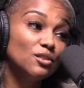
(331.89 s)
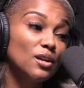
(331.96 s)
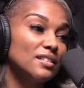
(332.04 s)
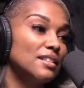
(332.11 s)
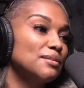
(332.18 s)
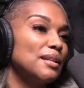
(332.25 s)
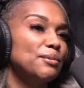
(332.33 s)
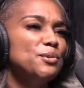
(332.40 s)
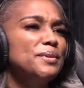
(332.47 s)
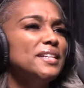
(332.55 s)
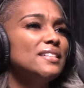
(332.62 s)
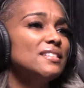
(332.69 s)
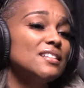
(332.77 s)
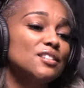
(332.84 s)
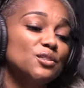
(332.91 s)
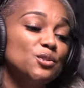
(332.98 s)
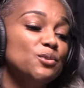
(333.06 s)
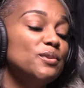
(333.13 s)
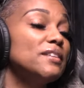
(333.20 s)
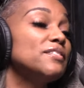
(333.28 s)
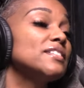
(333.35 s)
They was like, who need to talk to?
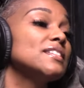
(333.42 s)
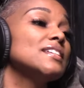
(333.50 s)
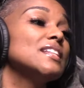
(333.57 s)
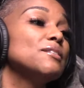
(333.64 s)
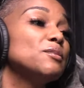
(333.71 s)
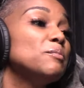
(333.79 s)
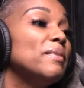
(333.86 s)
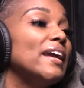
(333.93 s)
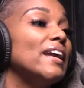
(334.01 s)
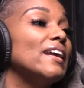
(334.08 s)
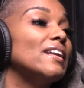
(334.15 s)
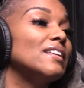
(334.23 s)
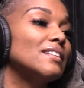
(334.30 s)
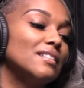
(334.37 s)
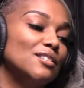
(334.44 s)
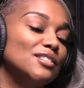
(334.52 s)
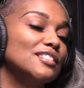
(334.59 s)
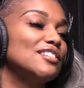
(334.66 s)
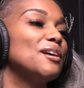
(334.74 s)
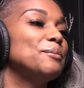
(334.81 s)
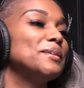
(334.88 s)
Whoever said they were banned, go
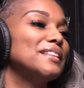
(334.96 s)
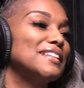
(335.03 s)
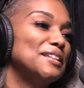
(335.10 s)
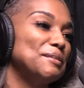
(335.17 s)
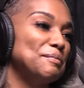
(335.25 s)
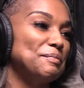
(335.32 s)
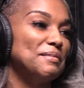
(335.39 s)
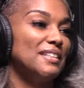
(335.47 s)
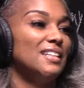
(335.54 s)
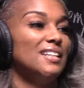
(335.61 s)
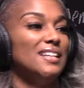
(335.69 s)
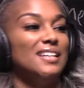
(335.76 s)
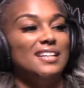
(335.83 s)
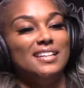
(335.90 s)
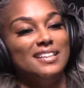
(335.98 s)
start with them. Oh.